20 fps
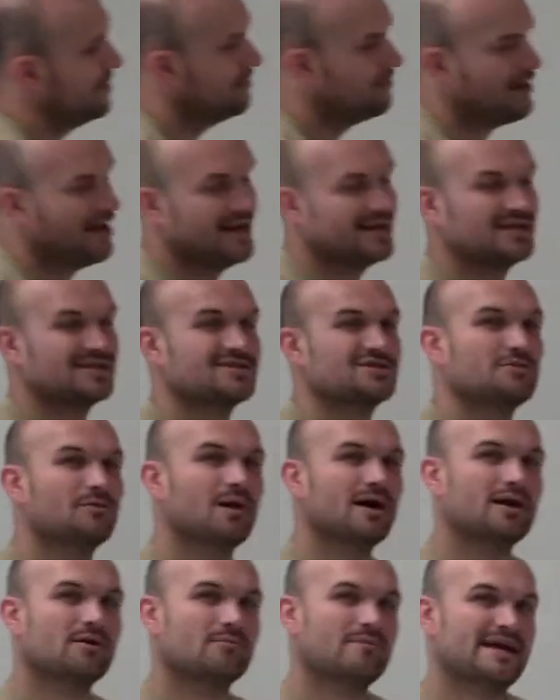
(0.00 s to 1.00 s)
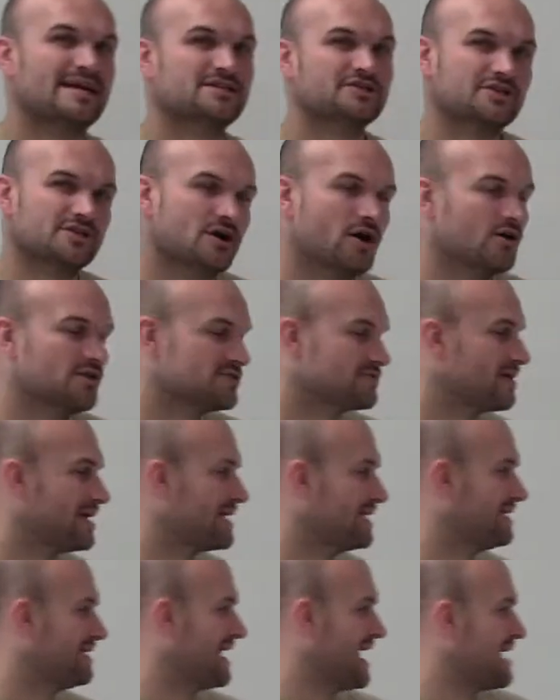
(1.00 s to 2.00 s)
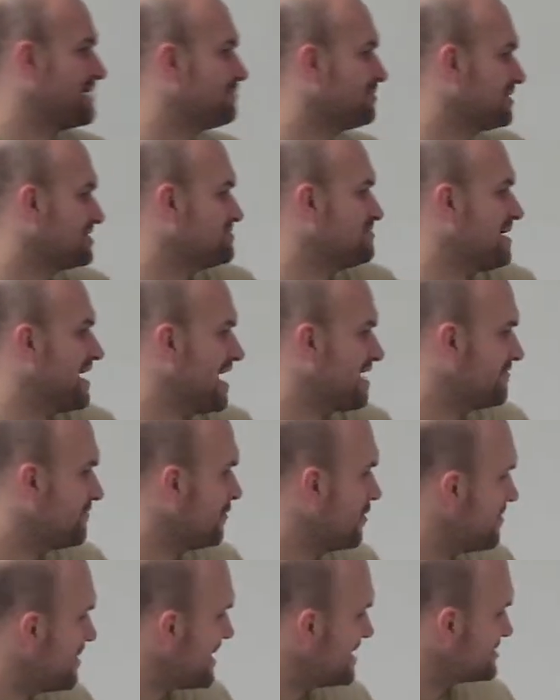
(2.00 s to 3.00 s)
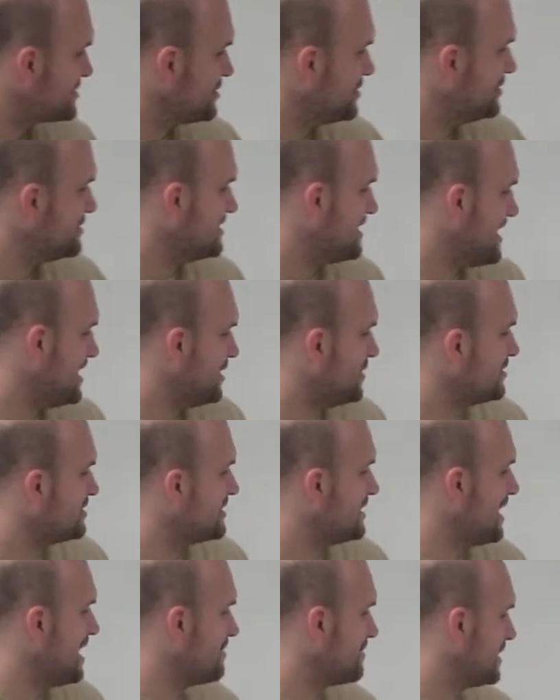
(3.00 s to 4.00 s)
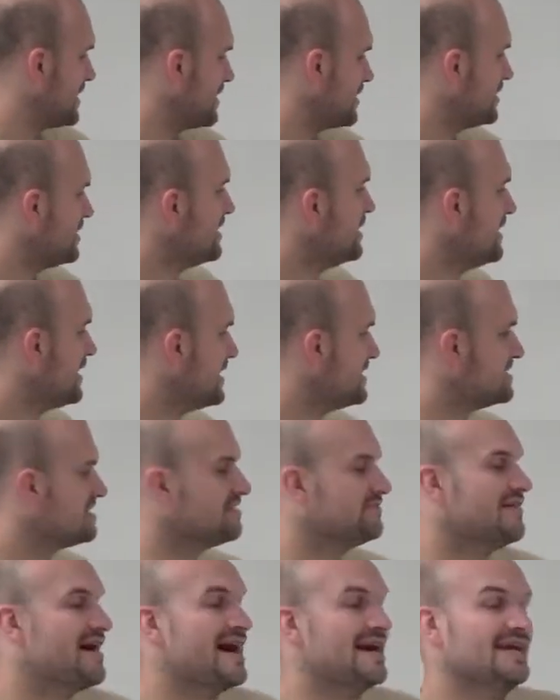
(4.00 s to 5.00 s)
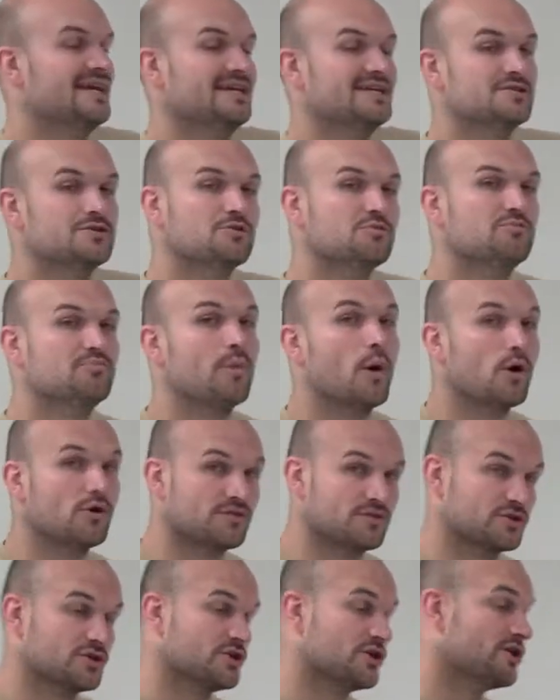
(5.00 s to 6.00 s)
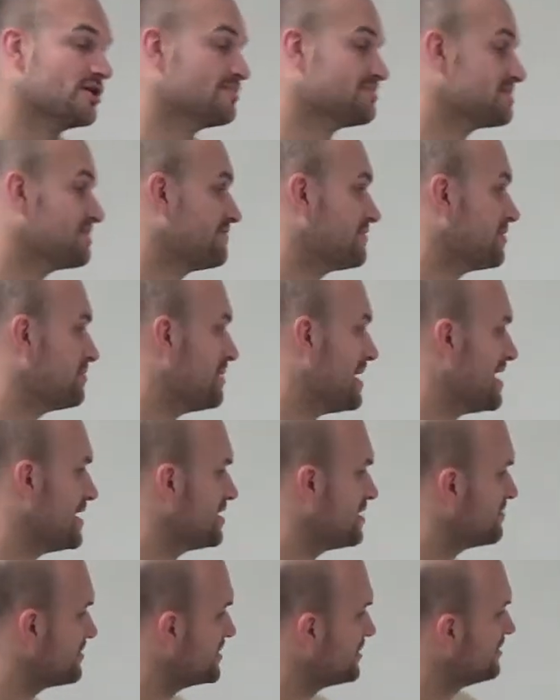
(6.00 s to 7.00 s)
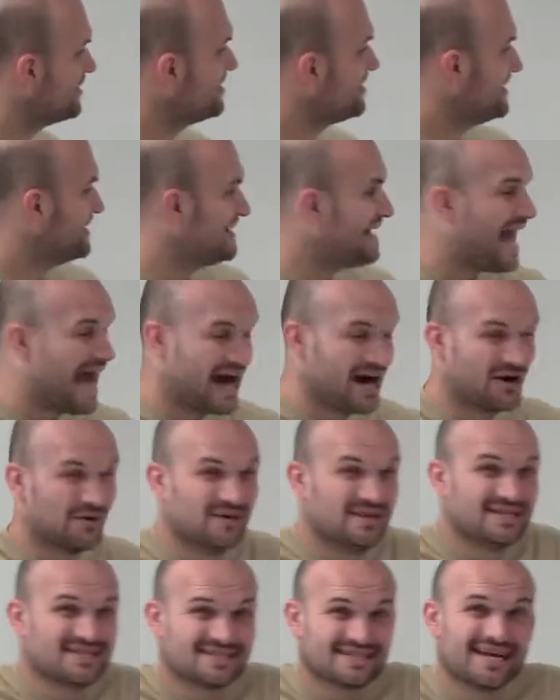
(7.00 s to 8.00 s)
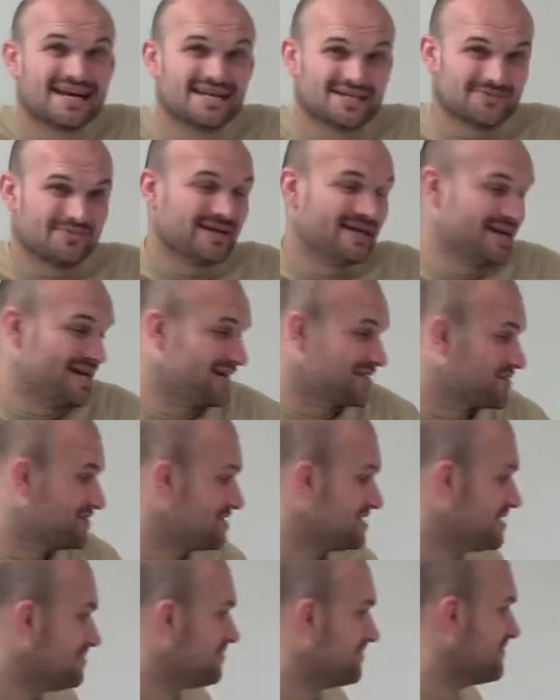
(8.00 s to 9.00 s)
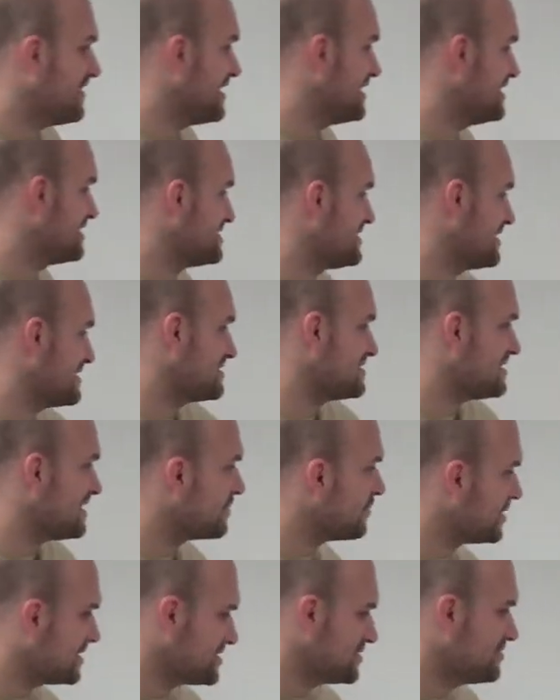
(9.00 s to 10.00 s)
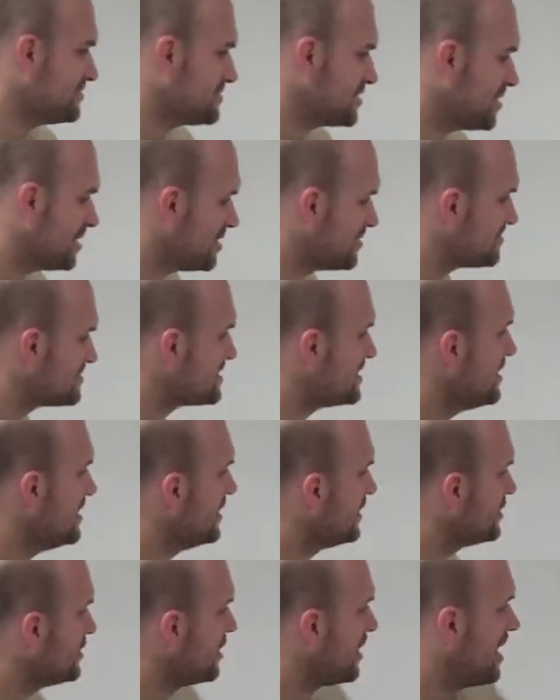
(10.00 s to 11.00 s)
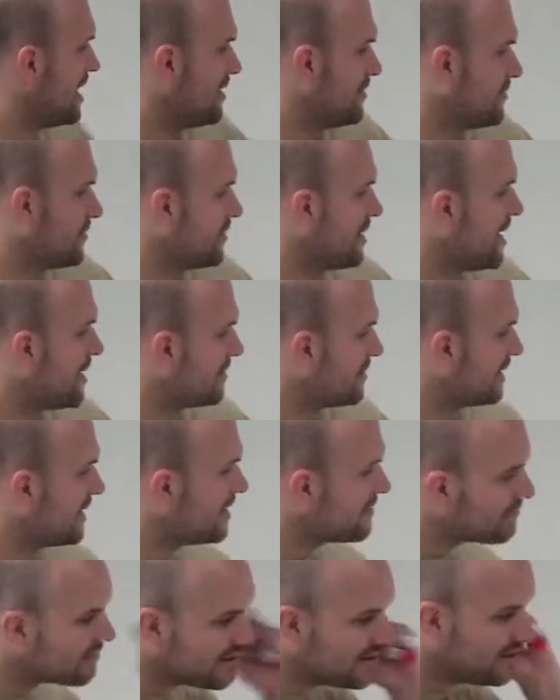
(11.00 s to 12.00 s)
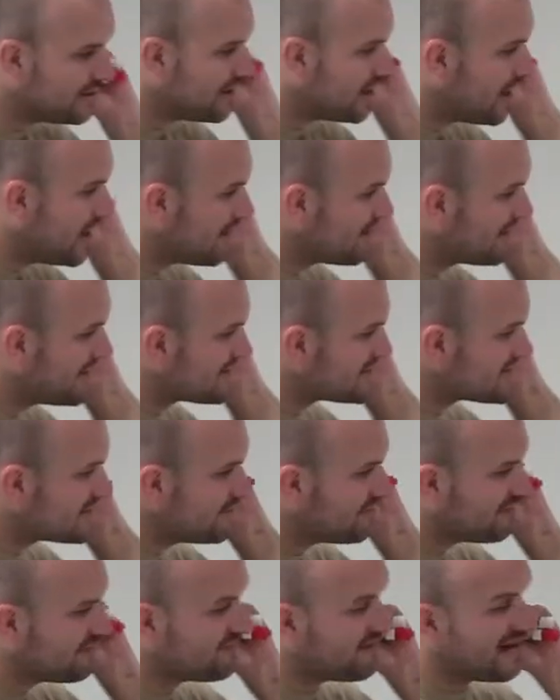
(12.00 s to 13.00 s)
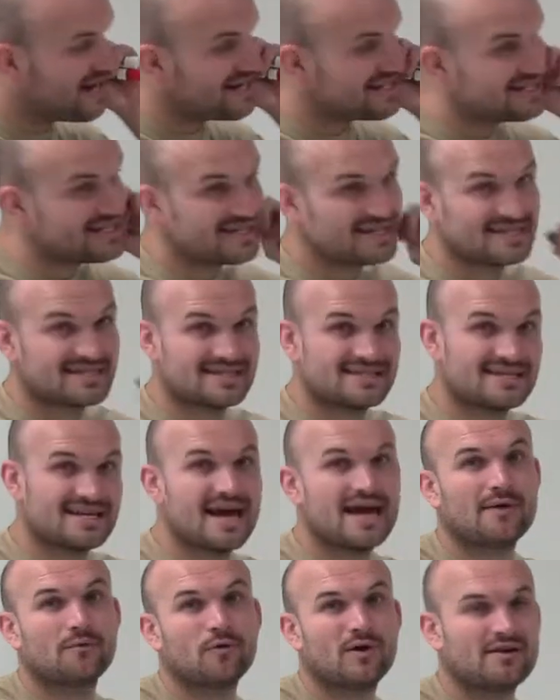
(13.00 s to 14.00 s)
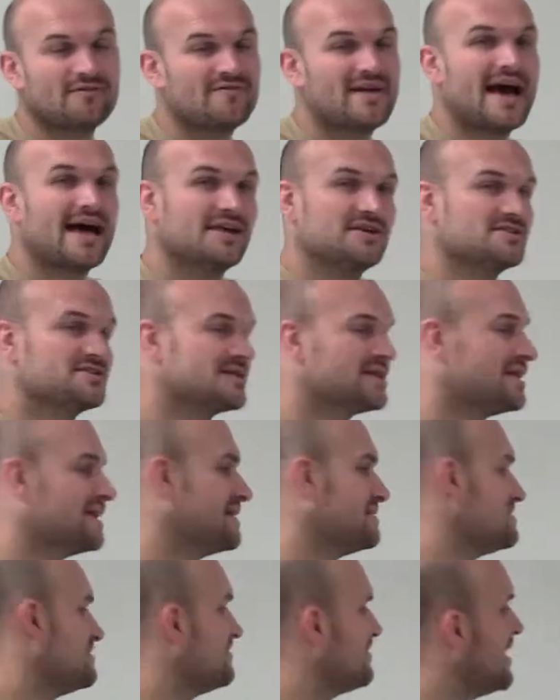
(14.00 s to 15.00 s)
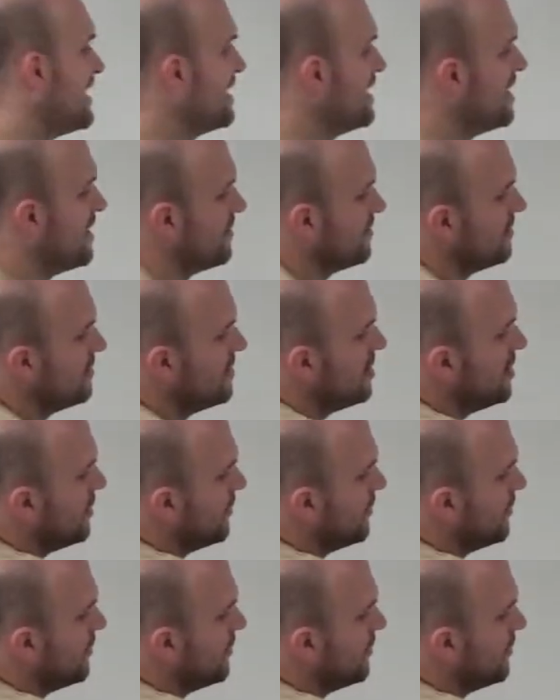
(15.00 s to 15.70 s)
Right? Because you want to make sure you always write it in a plus bi format. So you take your denominator and divide it into both terms of your binomial. Now, in this case, we can actually simplify this. I can say, what two terms, you know, how, how, can I re, how can I simplify six and ten? What values can I divide out?